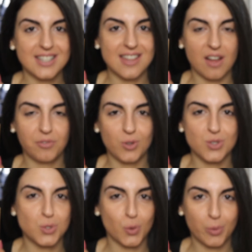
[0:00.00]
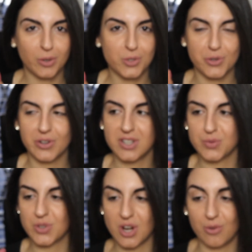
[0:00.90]
itself looks super
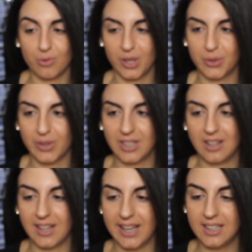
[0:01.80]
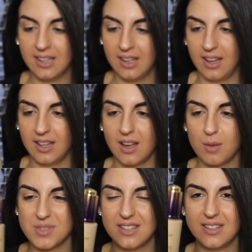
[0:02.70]
luxurious, which I really like. It
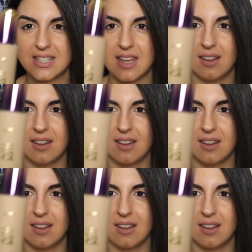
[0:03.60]
comes in this